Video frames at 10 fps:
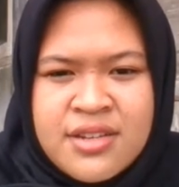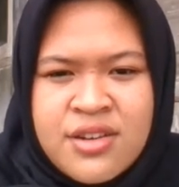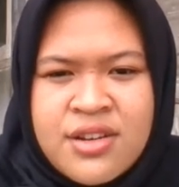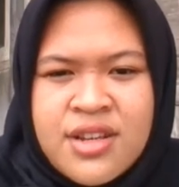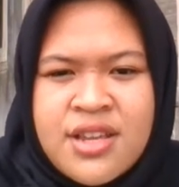
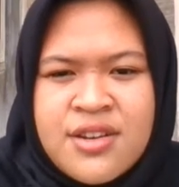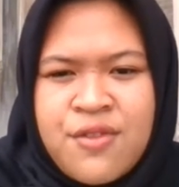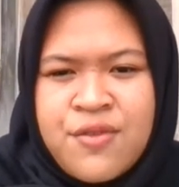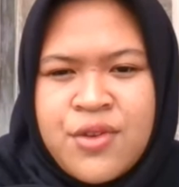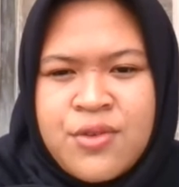During the
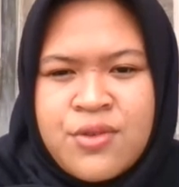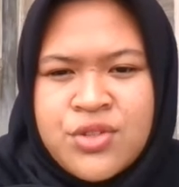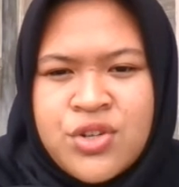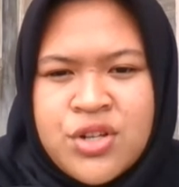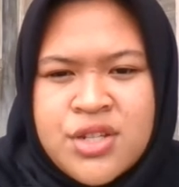interview,
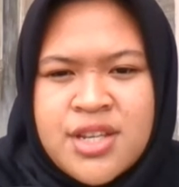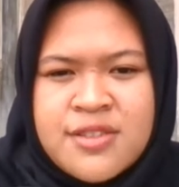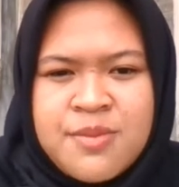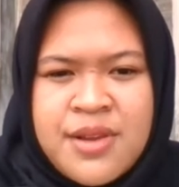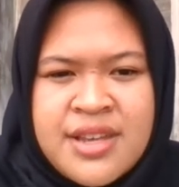George
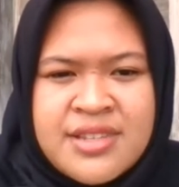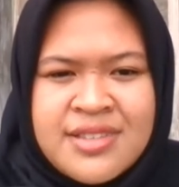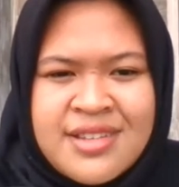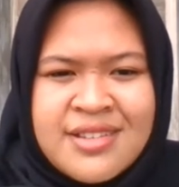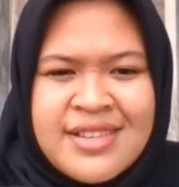explains
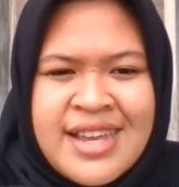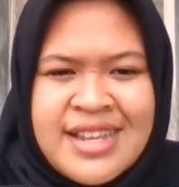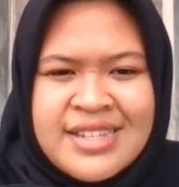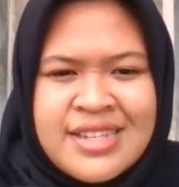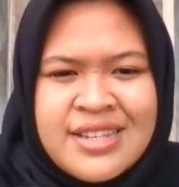that
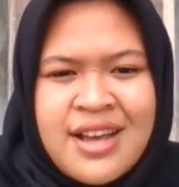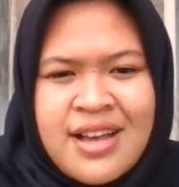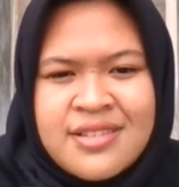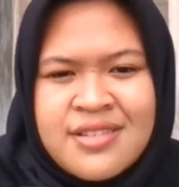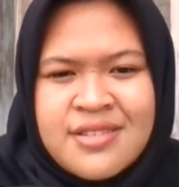Lenny is his
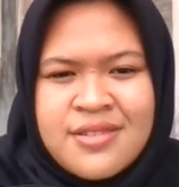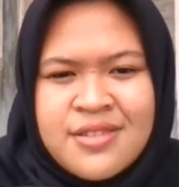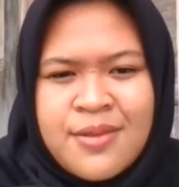cousin